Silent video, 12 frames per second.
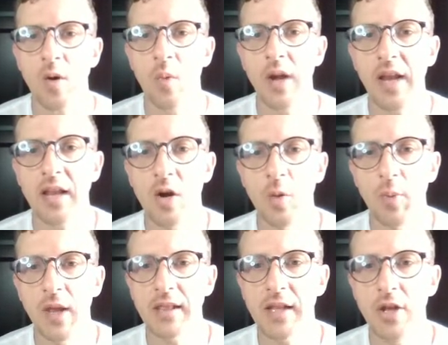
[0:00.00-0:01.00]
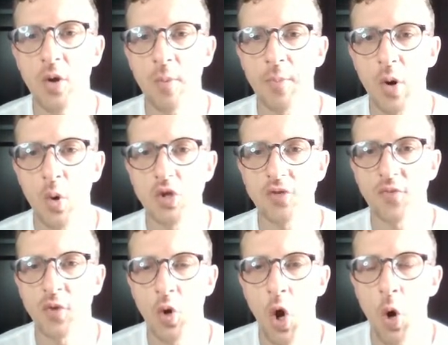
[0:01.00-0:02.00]
We need a completely new approach
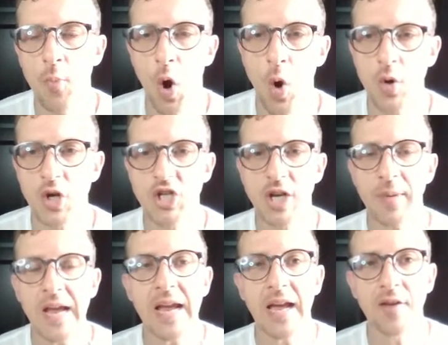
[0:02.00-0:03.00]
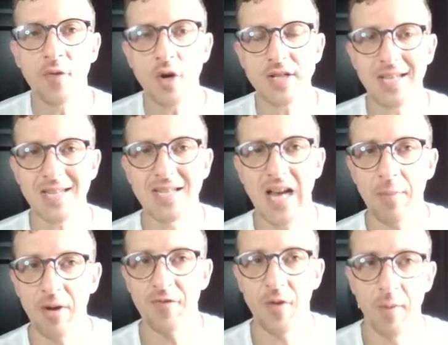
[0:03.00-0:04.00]
to home ownership. And of course, this is
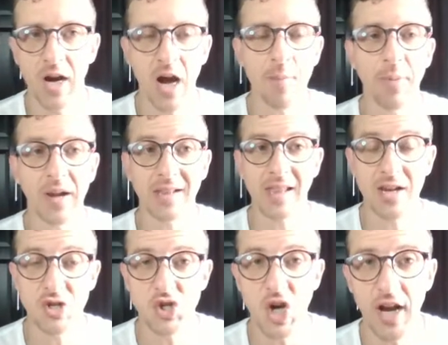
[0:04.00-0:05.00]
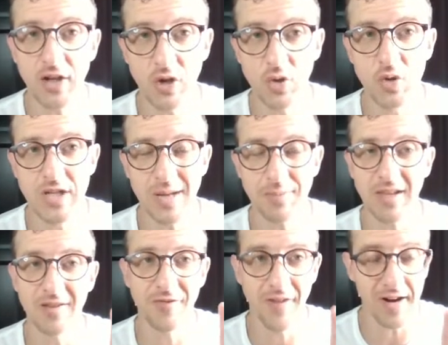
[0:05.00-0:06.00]
coming from a company that is trying to do
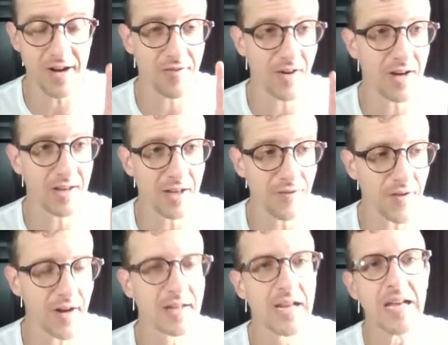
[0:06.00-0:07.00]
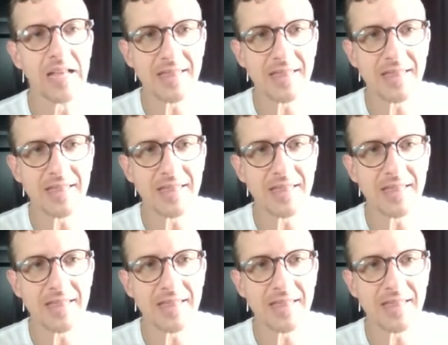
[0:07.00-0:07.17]
something very, very different.